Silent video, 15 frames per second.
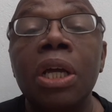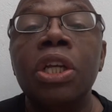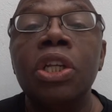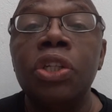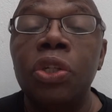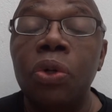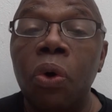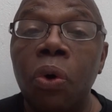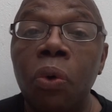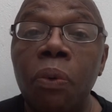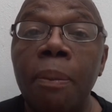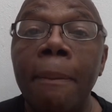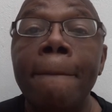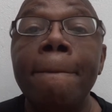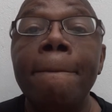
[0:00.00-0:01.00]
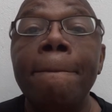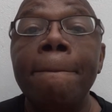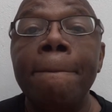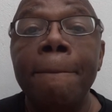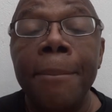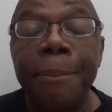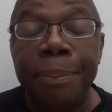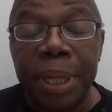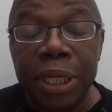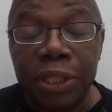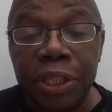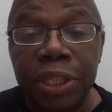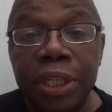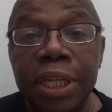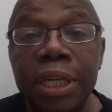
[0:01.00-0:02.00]
So,
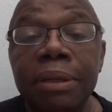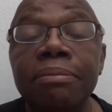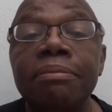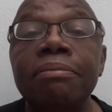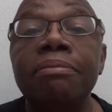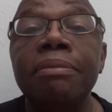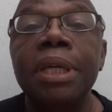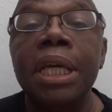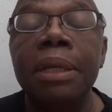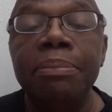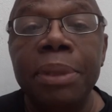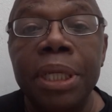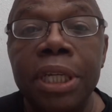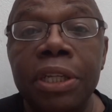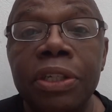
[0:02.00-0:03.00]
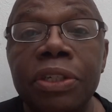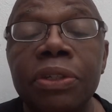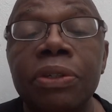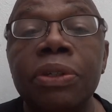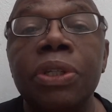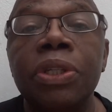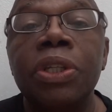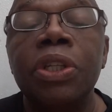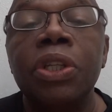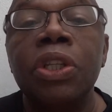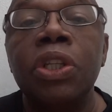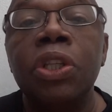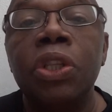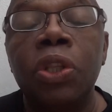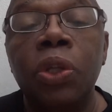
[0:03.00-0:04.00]
basically, it means
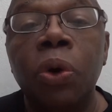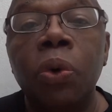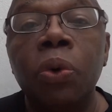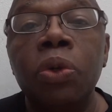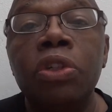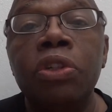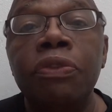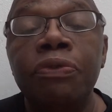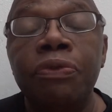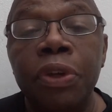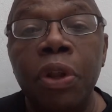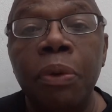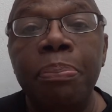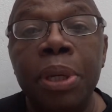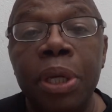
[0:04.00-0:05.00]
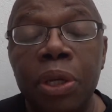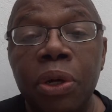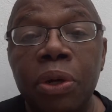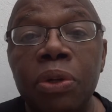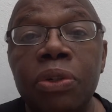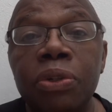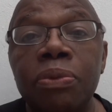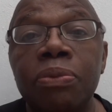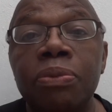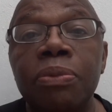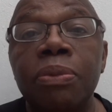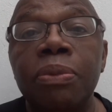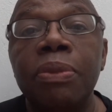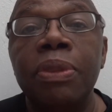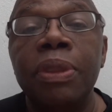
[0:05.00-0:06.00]
those Filipinos
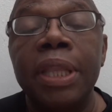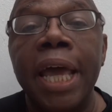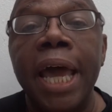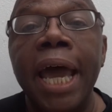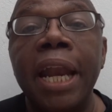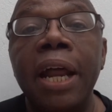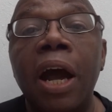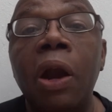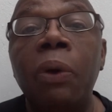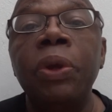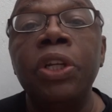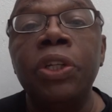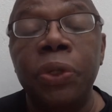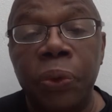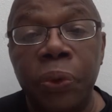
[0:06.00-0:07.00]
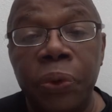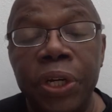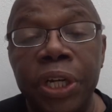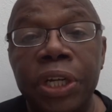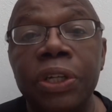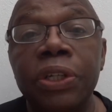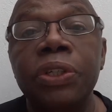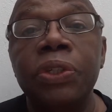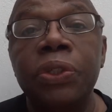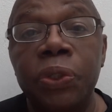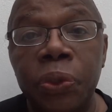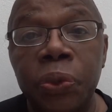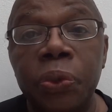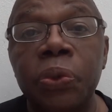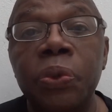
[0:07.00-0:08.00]
that are returning
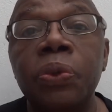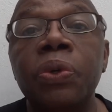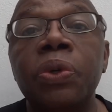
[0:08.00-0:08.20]
to